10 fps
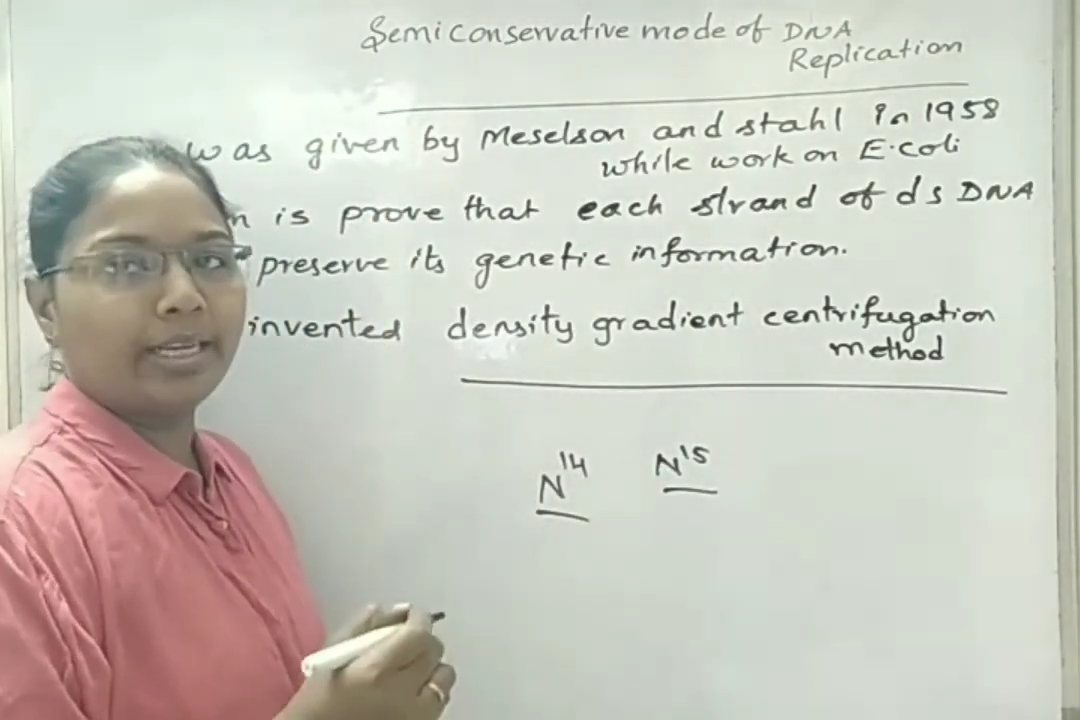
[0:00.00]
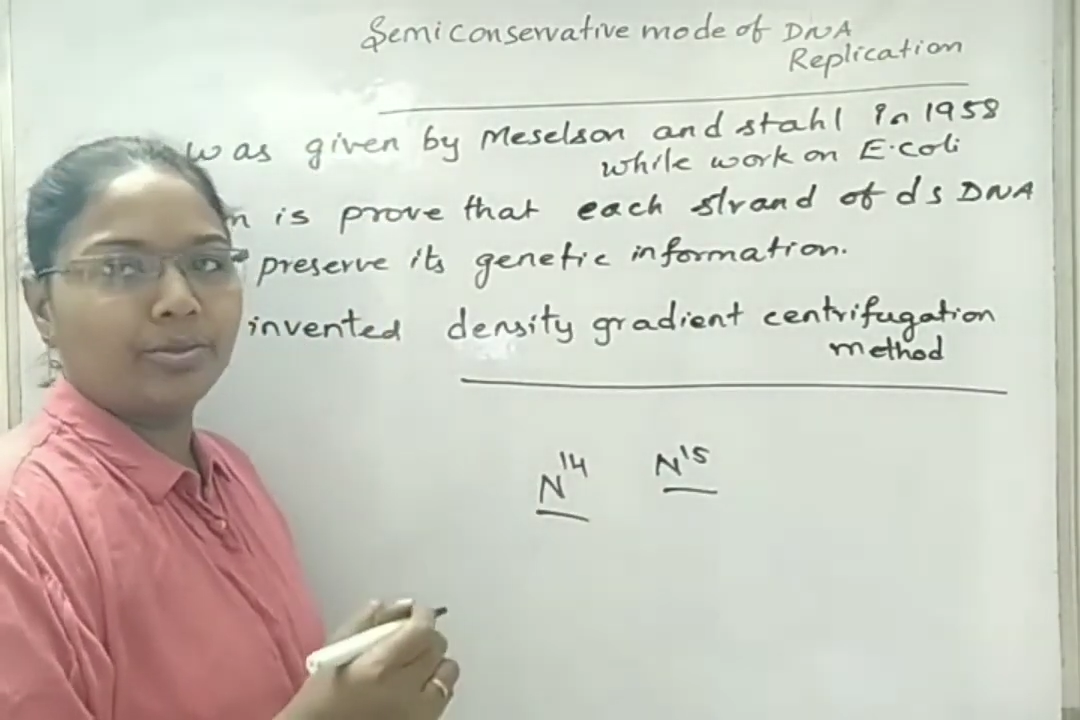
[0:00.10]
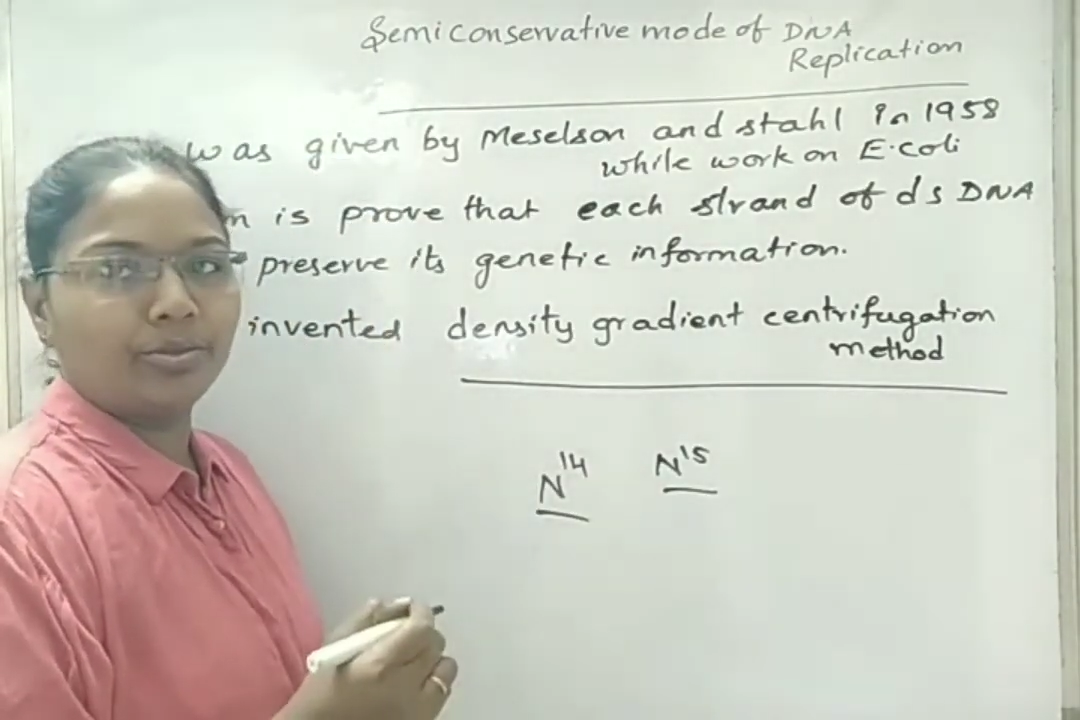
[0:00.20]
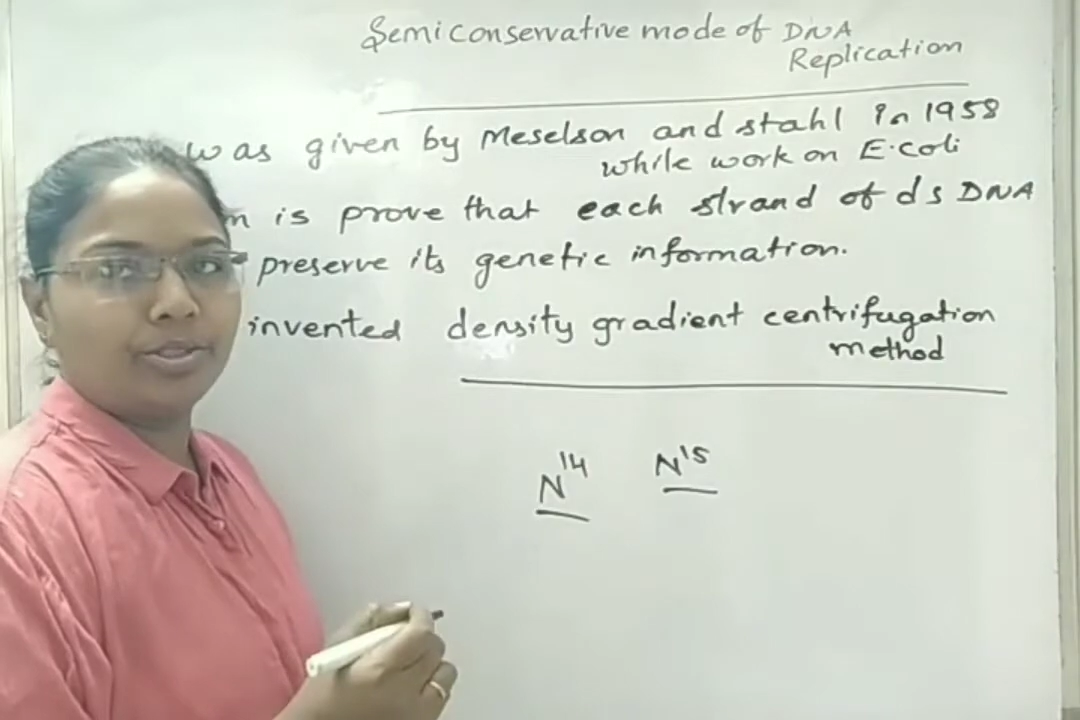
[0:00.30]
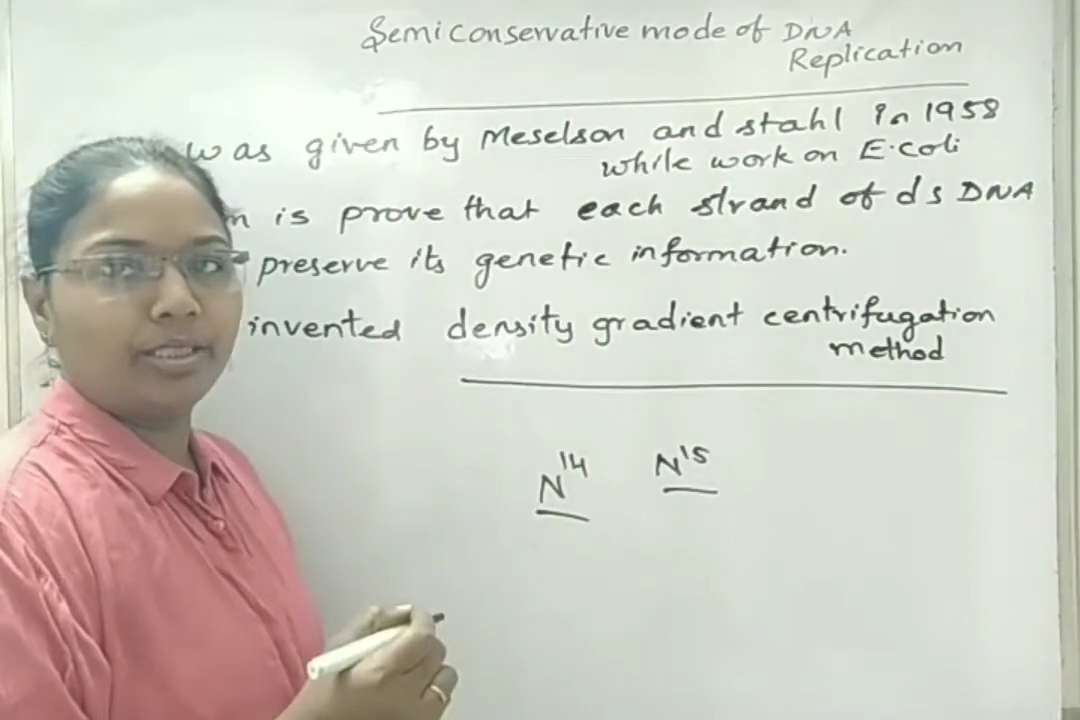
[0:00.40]

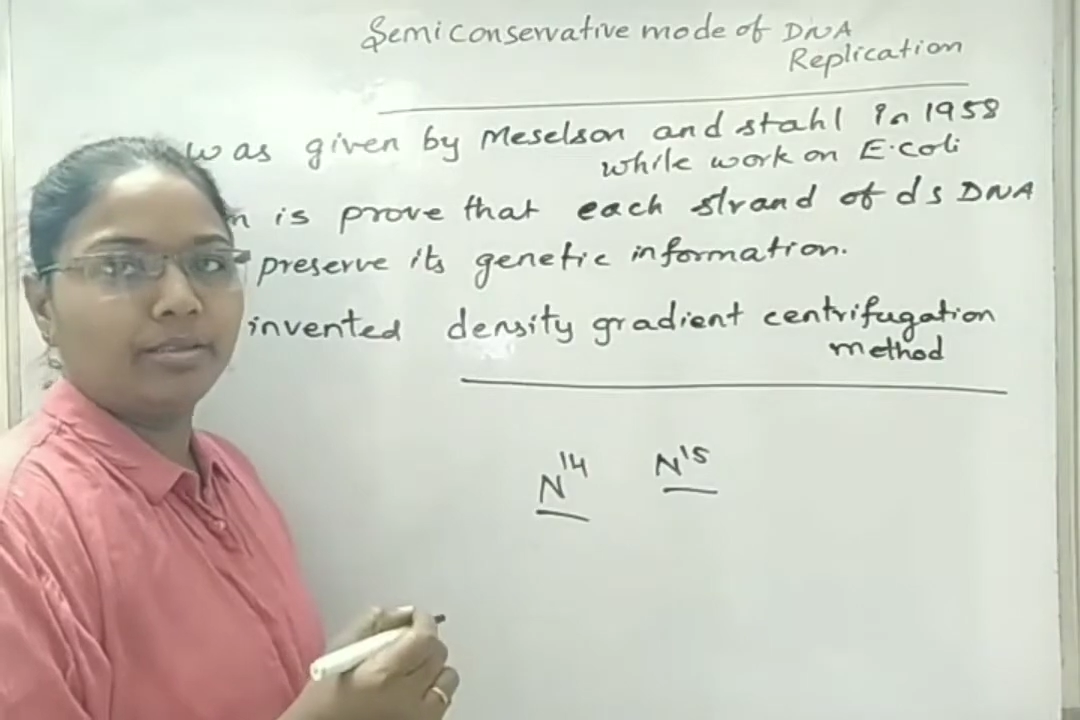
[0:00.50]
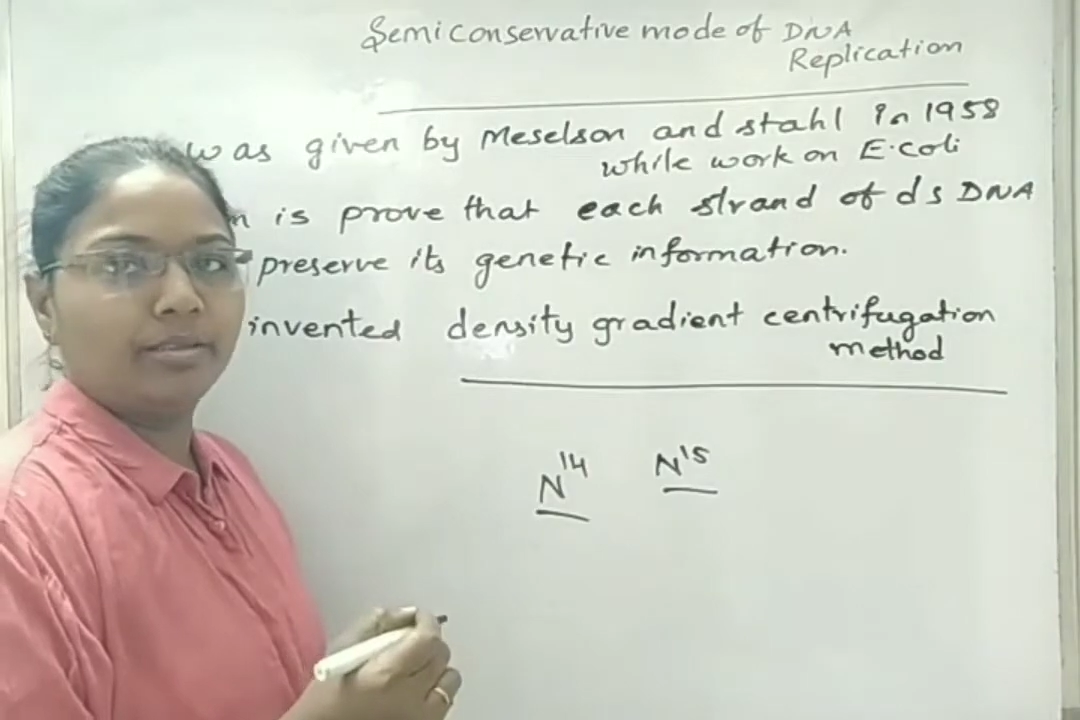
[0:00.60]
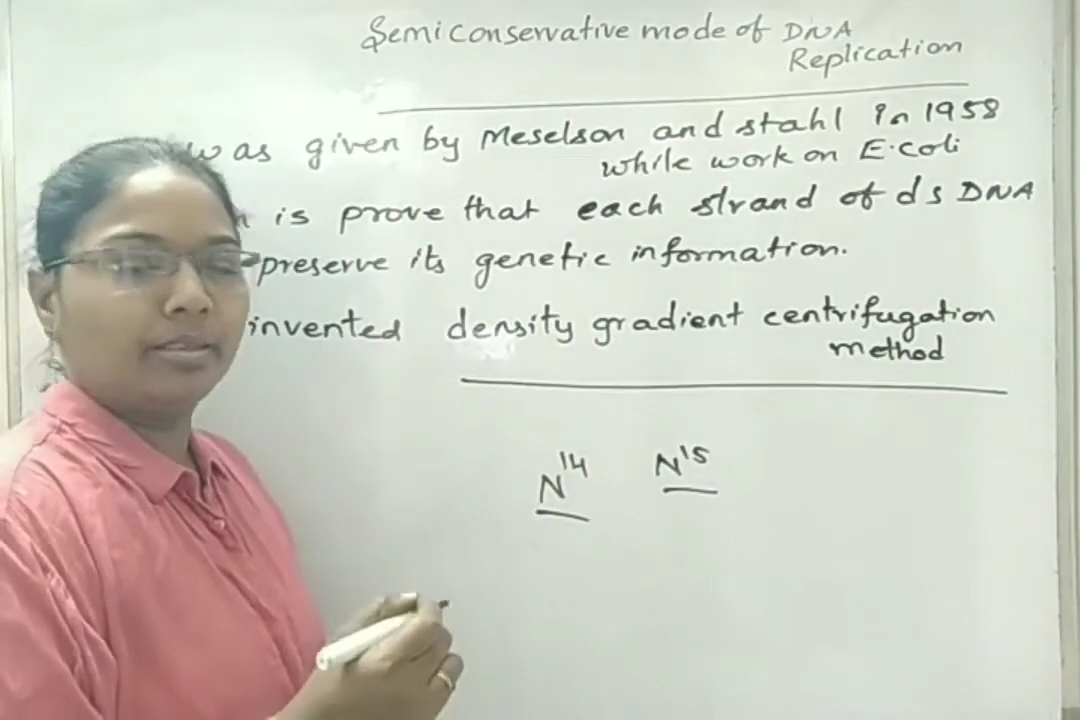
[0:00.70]
nitrogen.